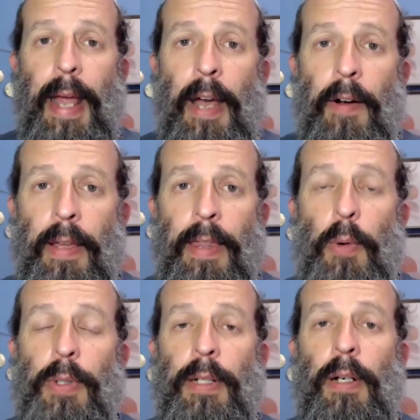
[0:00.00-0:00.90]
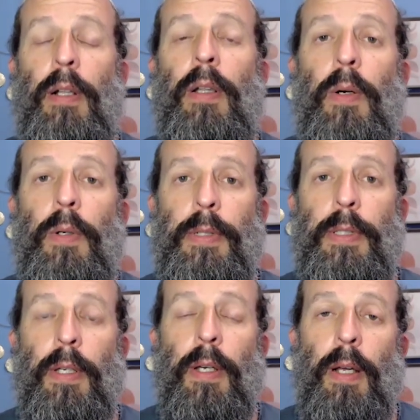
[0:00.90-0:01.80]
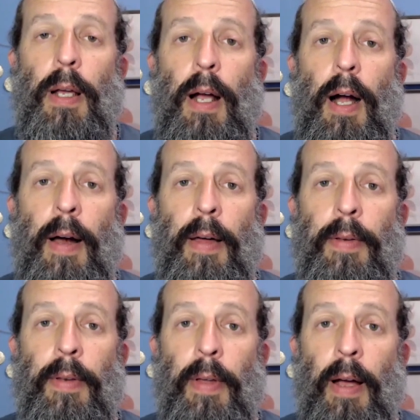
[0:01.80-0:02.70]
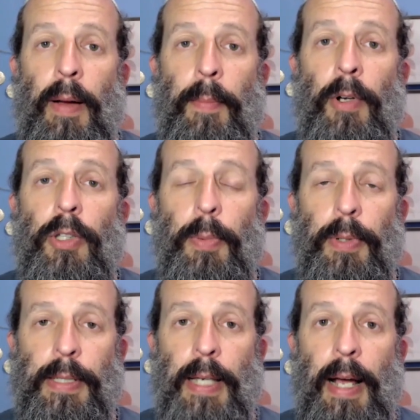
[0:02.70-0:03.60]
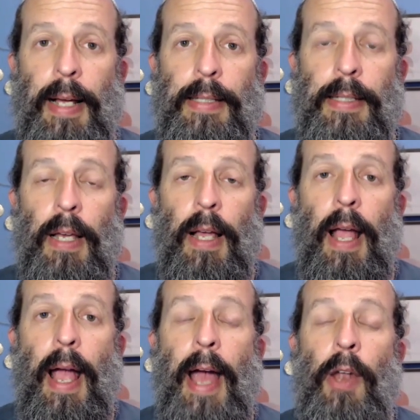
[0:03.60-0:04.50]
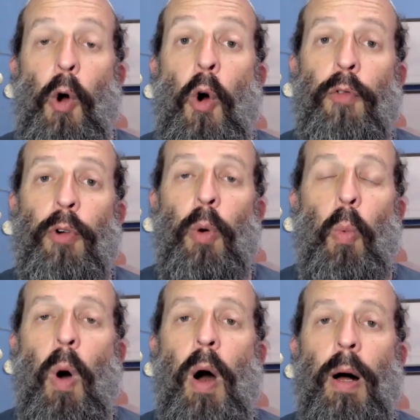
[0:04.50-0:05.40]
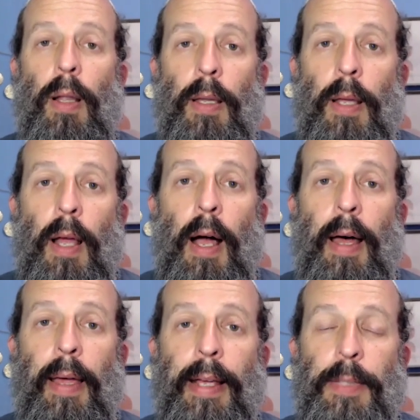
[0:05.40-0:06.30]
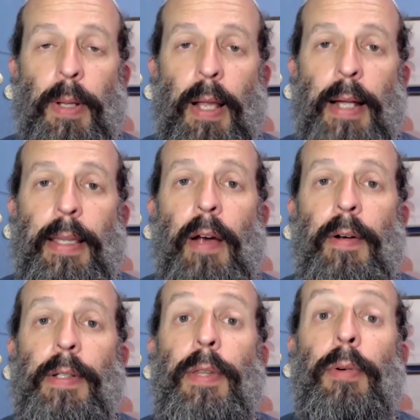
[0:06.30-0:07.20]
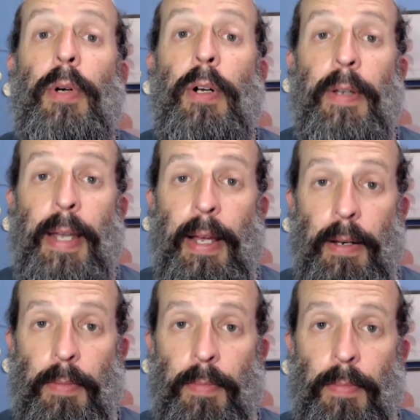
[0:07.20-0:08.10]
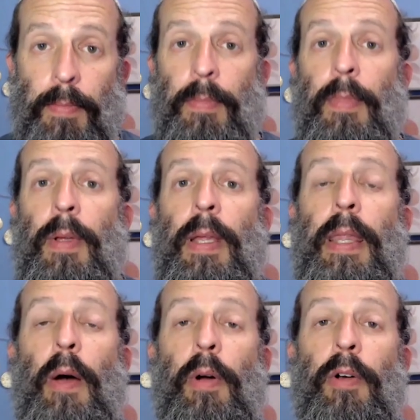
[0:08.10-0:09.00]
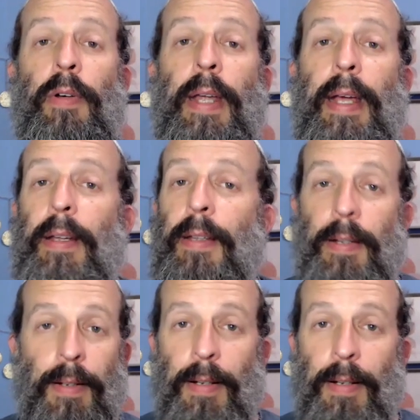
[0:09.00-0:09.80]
an area that was enclosed on multiple sides, and over a wall, a Hezbollah terrorist threw a grenade. Now a grenade